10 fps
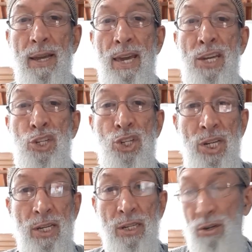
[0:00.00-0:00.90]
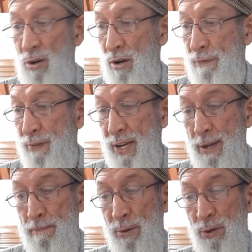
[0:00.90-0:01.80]
18 of
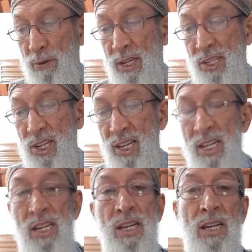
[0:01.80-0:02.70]
April, and day